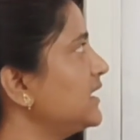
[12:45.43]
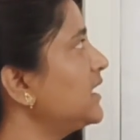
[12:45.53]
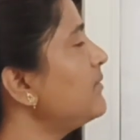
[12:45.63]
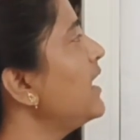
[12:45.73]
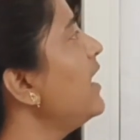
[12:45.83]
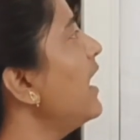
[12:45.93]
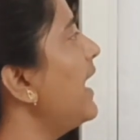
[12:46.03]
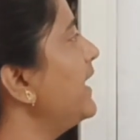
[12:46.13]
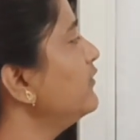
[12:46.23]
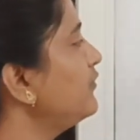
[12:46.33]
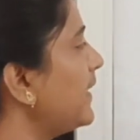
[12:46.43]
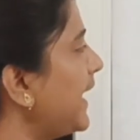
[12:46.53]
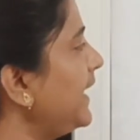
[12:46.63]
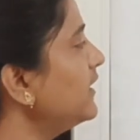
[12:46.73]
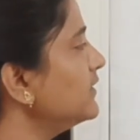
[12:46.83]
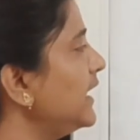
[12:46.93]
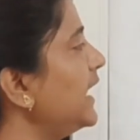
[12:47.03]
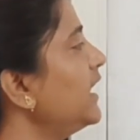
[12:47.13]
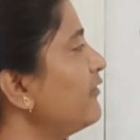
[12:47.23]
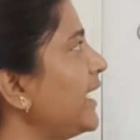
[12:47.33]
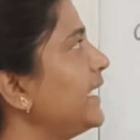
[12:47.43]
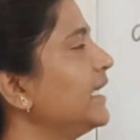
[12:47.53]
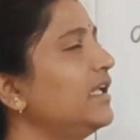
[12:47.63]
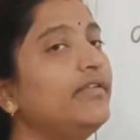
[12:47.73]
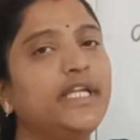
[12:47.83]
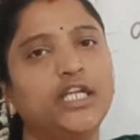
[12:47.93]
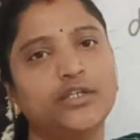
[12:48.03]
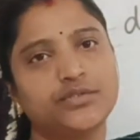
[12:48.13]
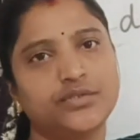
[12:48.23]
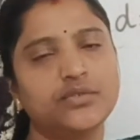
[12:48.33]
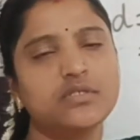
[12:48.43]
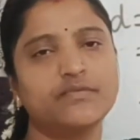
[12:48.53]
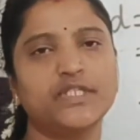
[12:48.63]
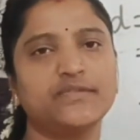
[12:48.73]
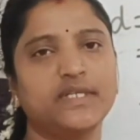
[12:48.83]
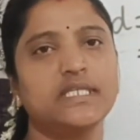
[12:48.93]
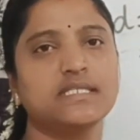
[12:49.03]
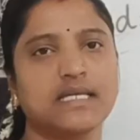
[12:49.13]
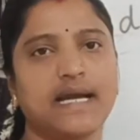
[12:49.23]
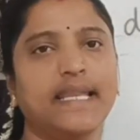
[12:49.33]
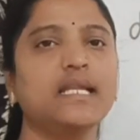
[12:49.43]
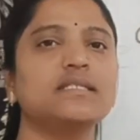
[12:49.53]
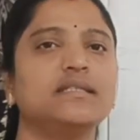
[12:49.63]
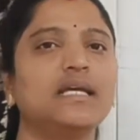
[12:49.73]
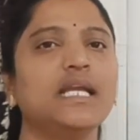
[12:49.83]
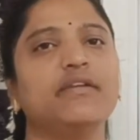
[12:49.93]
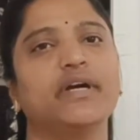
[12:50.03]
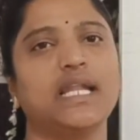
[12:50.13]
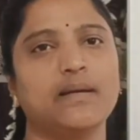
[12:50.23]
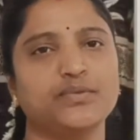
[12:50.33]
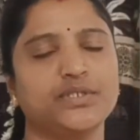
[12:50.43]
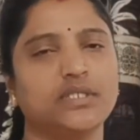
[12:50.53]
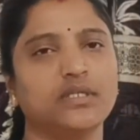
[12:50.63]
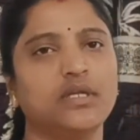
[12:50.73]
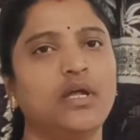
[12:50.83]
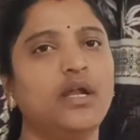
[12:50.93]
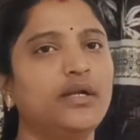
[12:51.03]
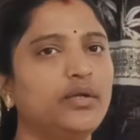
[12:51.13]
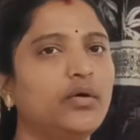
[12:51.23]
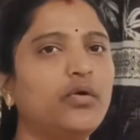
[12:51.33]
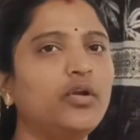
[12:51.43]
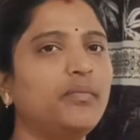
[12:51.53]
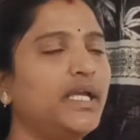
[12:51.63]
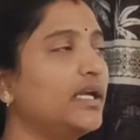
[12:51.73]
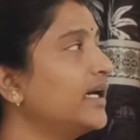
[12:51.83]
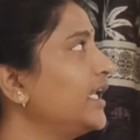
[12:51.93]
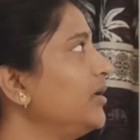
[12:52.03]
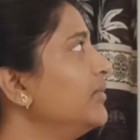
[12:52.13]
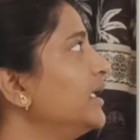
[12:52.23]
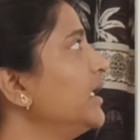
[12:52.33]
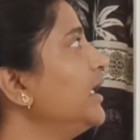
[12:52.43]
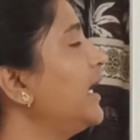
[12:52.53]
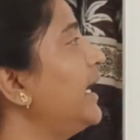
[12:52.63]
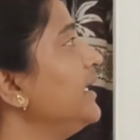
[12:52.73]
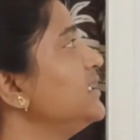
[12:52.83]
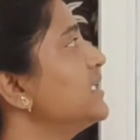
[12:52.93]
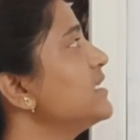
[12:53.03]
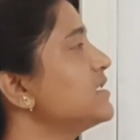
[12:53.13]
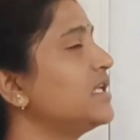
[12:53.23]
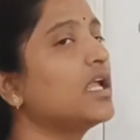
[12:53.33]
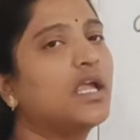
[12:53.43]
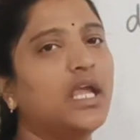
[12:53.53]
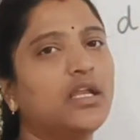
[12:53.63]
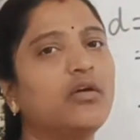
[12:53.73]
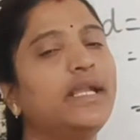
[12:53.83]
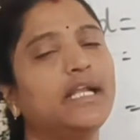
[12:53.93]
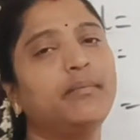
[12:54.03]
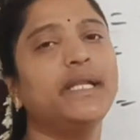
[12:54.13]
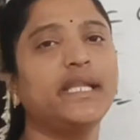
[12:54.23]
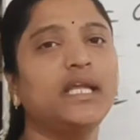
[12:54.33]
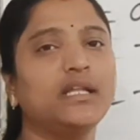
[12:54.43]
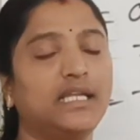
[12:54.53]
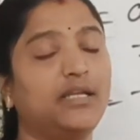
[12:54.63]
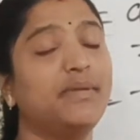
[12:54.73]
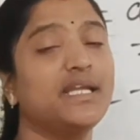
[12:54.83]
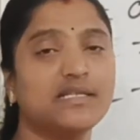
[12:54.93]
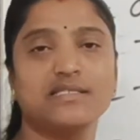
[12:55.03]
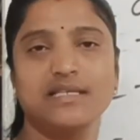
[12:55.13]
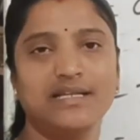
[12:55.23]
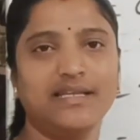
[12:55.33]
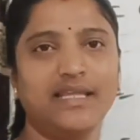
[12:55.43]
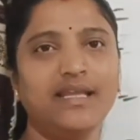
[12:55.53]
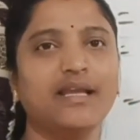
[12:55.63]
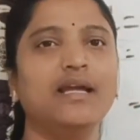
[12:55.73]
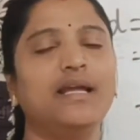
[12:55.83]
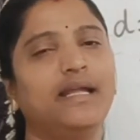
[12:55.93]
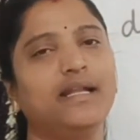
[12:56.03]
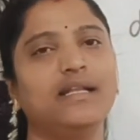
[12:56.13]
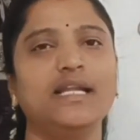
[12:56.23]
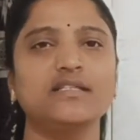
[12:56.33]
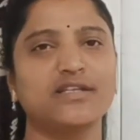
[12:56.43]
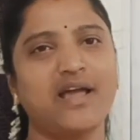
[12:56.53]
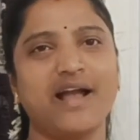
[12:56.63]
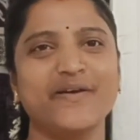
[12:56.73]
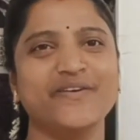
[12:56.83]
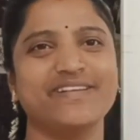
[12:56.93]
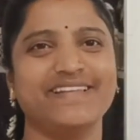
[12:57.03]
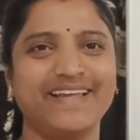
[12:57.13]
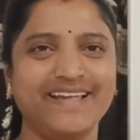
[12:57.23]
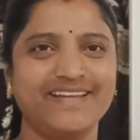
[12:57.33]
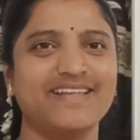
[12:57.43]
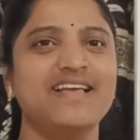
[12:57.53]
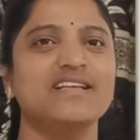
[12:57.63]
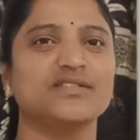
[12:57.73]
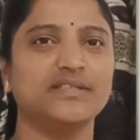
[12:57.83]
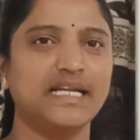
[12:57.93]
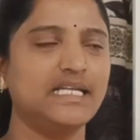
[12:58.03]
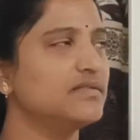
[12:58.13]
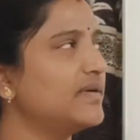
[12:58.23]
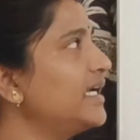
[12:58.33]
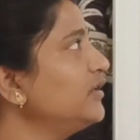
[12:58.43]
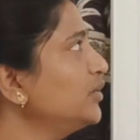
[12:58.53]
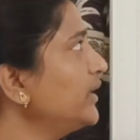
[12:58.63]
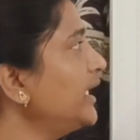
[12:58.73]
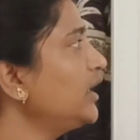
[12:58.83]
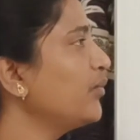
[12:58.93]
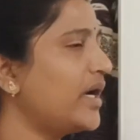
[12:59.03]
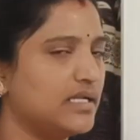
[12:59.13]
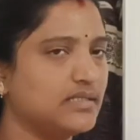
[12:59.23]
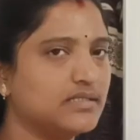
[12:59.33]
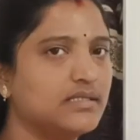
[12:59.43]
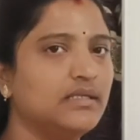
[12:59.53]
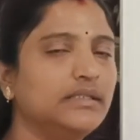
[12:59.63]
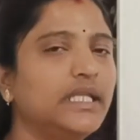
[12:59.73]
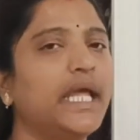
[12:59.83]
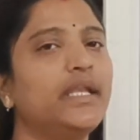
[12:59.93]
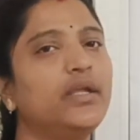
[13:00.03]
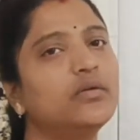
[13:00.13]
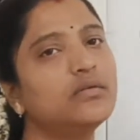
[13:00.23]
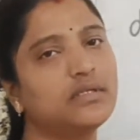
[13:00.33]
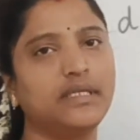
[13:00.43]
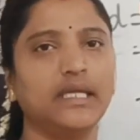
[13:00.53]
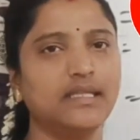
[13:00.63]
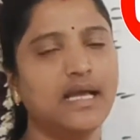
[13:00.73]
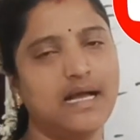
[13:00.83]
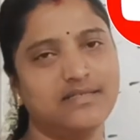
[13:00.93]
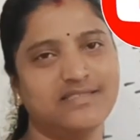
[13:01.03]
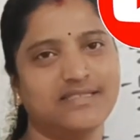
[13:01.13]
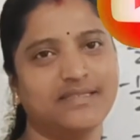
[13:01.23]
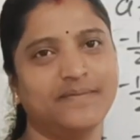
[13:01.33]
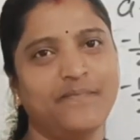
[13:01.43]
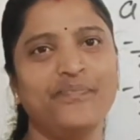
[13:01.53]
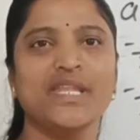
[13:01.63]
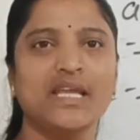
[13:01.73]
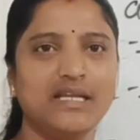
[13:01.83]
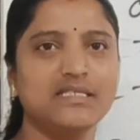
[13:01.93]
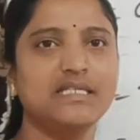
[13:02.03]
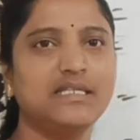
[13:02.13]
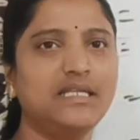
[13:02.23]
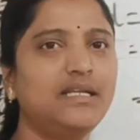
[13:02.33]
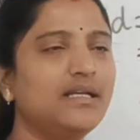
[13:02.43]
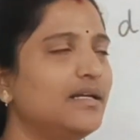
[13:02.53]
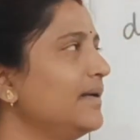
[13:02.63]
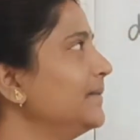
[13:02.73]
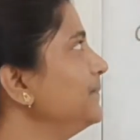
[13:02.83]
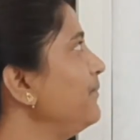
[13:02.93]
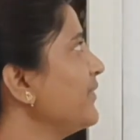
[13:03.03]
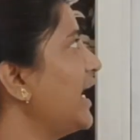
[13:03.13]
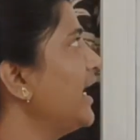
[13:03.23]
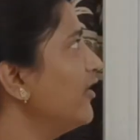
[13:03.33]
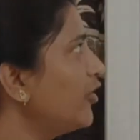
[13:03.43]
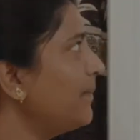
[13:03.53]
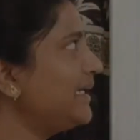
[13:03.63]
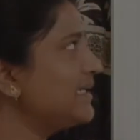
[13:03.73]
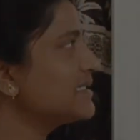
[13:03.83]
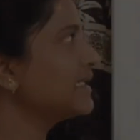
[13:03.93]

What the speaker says: term and find, then finally we need to choose which one is correct in the given option. Don't make hurry and just ticking, no, let me tick, let me guess and tick. It leads wrong only, right? So that is what, do it once, then you tick the answer. Isn't it? I hope it is